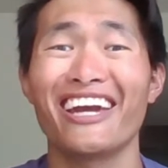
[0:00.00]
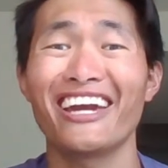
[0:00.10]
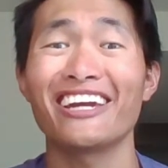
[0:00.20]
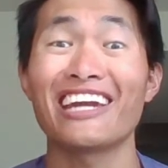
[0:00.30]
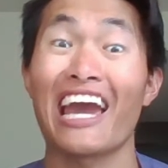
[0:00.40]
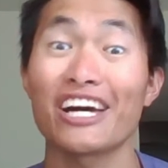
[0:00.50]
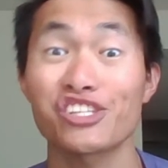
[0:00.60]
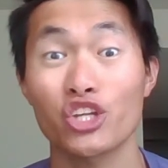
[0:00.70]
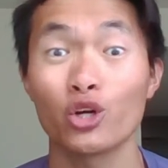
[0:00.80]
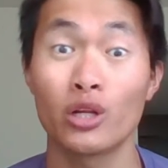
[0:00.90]
Hey, how's
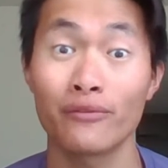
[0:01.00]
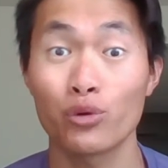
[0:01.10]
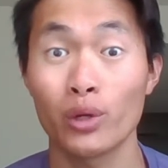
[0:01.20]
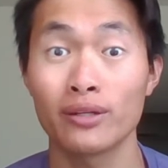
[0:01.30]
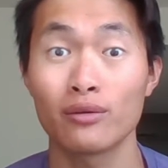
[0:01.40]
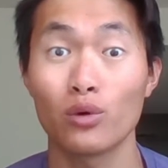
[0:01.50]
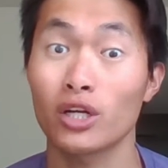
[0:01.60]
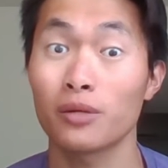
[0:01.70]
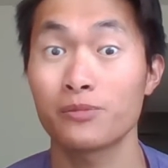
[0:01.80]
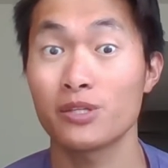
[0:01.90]
it going, everyone?
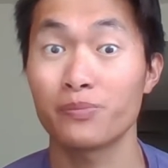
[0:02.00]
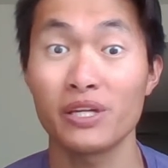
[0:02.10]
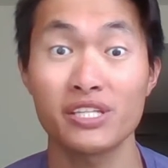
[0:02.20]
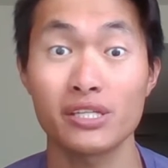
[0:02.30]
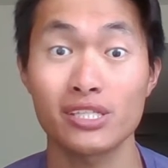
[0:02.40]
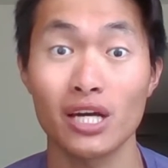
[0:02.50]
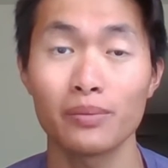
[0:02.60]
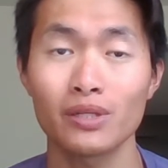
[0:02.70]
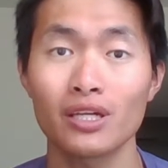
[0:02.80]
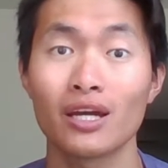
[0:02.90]
Welcome to PT
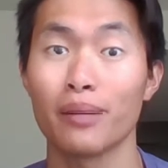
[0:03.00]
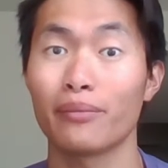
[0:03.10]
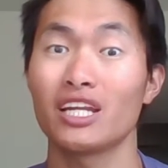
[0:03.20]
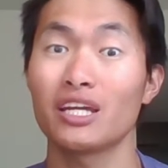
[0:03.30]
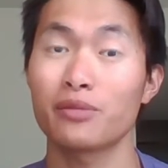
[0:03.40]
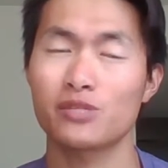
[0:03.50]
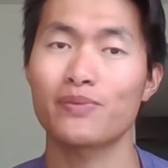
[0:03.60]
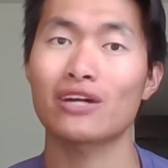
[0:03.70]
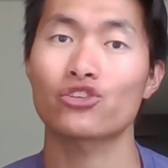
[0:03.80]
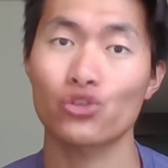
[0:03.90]
Topic. My name is
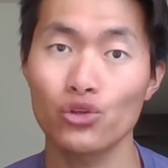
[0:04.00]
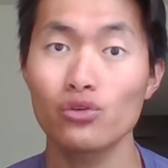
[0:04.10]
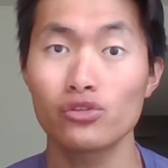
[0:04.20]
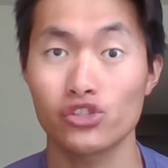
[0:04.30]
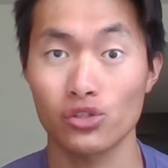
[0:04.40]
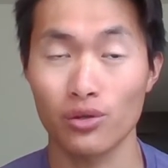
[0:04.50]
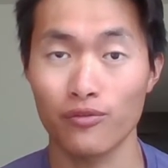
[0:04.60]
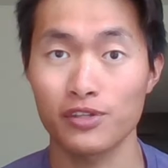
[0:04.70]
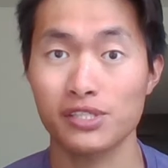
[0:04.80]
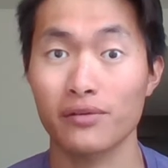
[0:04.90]
Patrick Liu, student
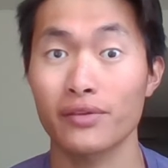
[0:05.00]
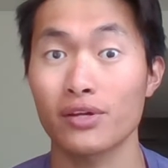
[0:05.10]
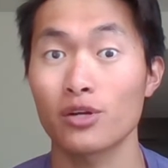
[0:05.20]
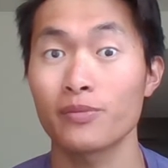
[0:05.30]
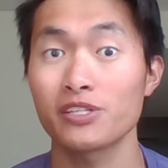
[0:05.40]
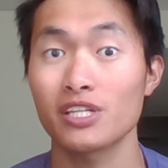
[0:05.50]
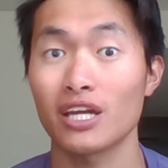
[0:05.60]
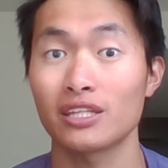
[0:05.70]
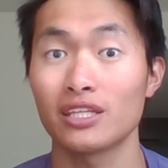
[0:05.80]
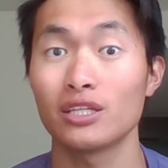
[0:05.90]
physical therapist
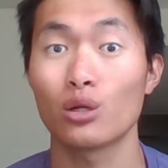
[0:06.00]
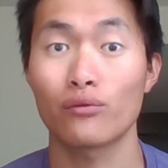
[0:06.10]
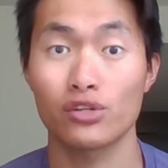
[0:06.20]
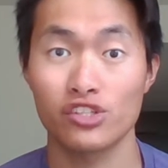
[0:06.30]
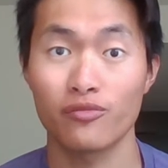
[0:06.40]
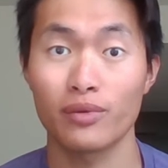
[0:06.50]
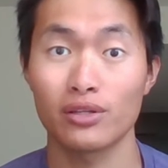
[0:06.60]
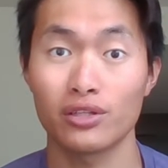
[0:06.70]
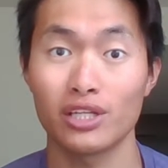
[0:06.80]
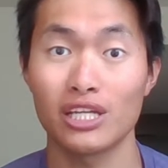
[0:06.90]
at the University of
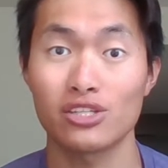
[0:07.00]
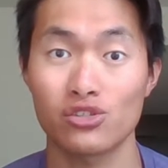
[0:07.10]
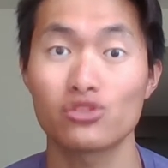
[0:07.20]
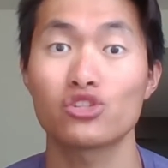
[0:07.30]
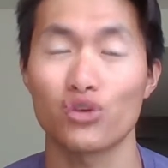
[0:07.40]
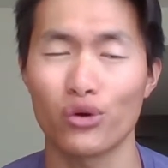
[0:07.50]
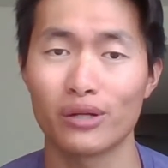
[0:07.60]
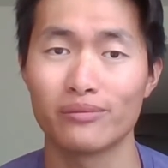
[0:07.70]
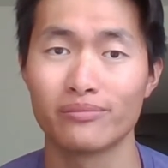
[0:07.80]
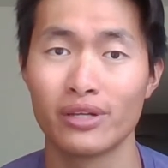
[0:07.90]
Maryland Eastern
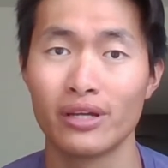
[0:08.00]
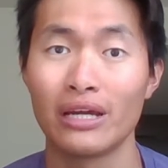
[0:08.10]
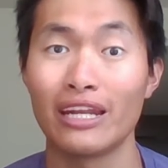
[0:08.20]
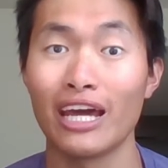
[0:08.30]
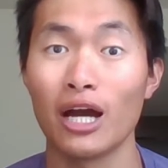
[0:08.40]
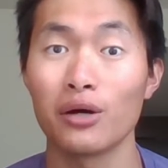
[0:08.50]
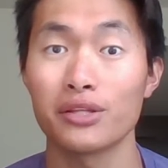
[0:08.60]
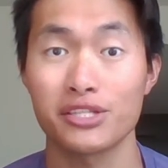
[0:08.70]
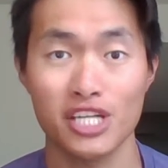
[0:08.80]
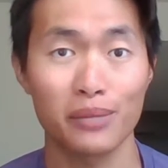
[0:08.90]
Shore. Now,
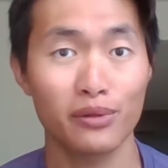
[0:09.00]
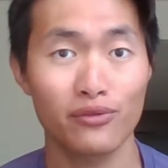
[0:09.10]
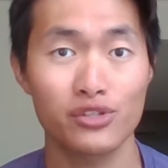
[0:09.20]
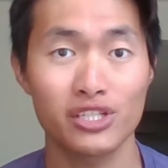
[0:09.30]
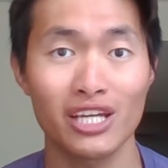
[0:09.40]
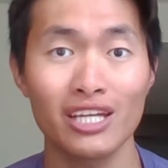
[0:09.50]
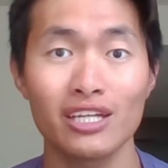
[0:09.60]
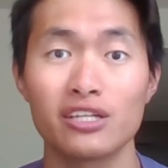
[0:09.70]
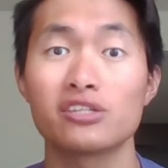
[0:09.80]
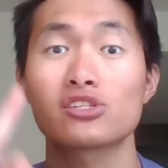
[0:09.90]
the topic for today
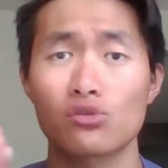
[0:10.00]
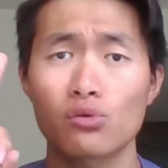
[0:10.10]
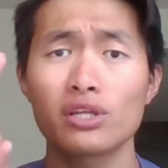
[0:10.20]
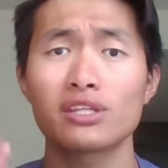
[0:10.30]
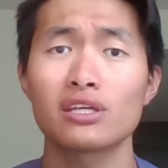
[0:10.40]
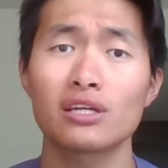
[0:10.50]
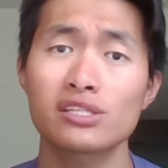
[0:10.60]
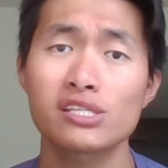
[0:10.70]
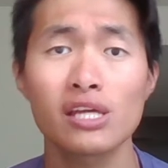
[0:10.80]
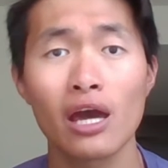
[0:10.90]
is three things